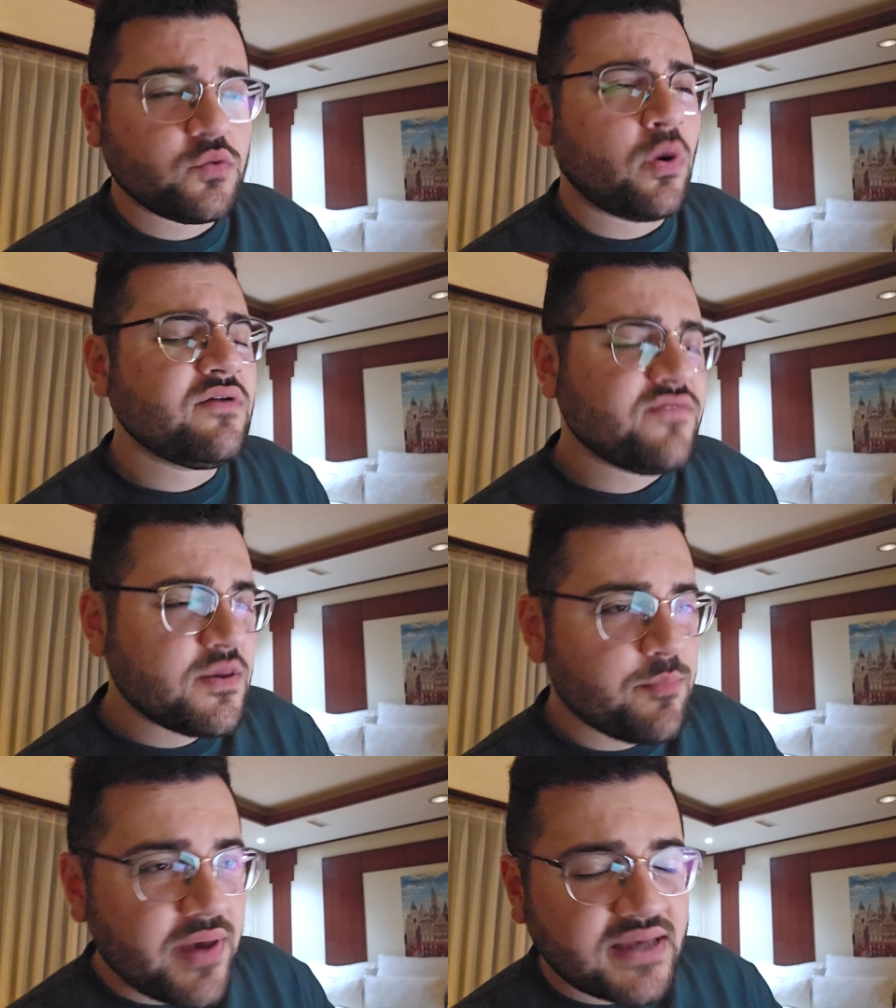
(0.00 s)
one of the
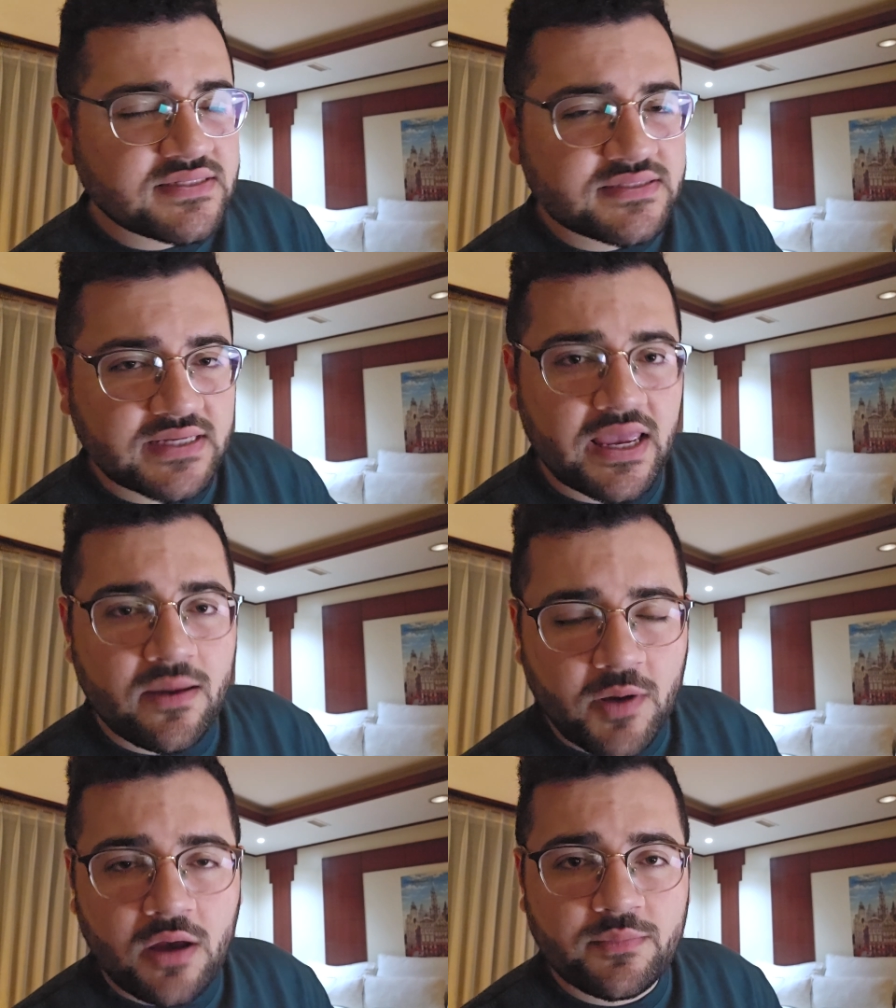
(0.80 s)
best game
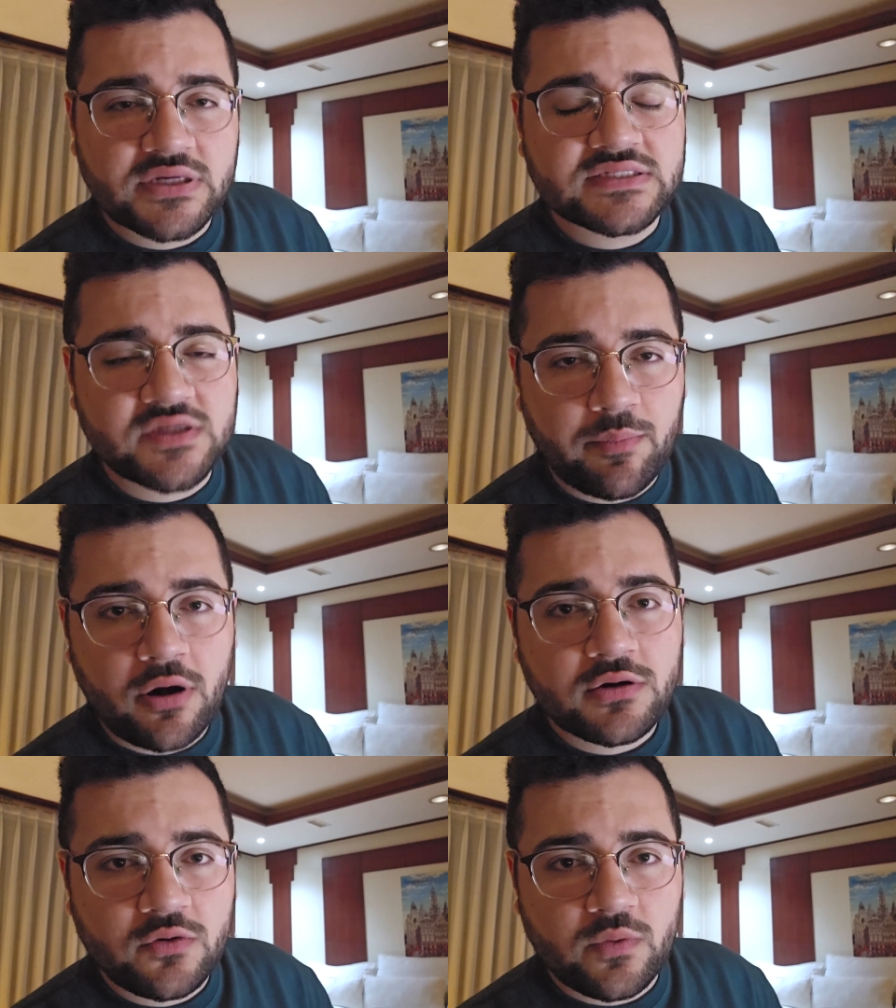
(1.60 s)
companies to
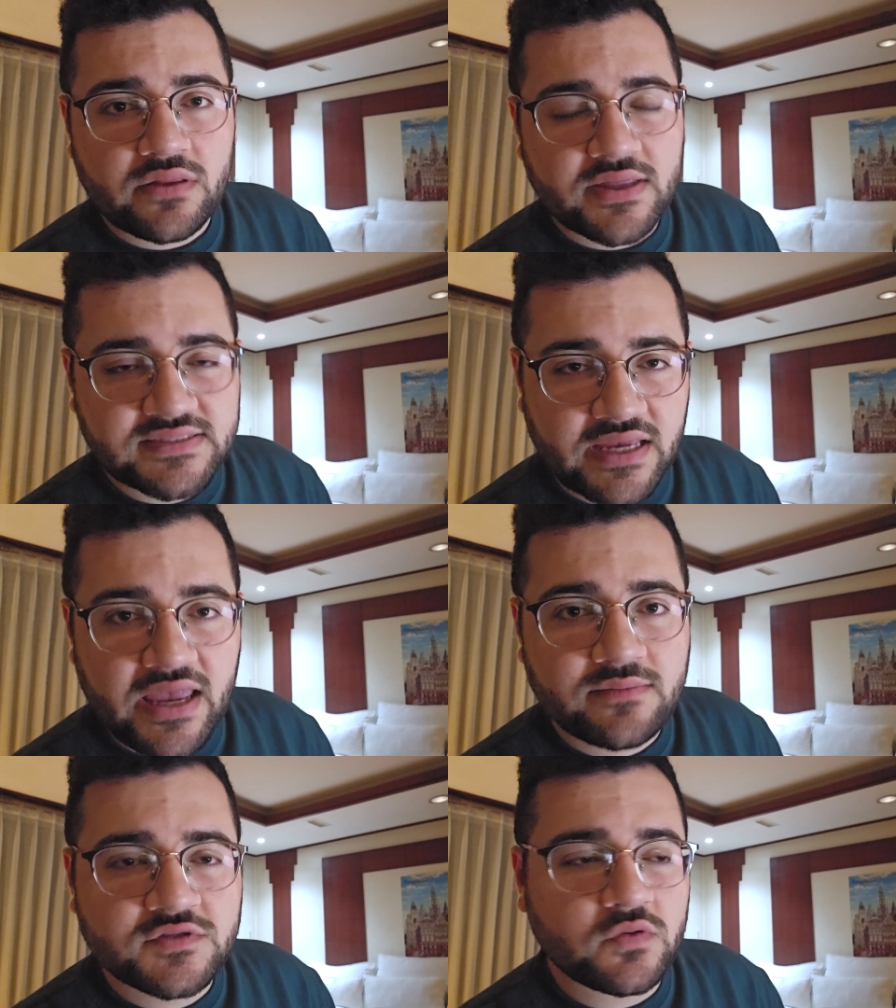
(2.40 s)
partner with as a
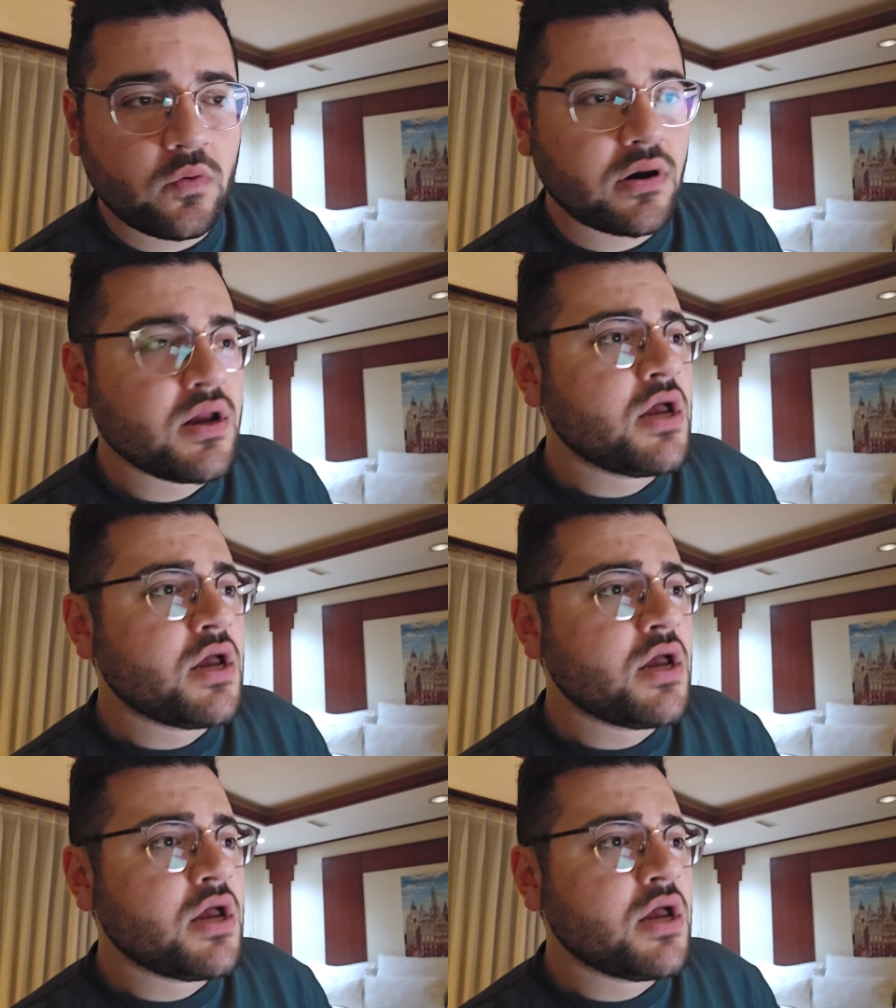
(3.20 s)
game store,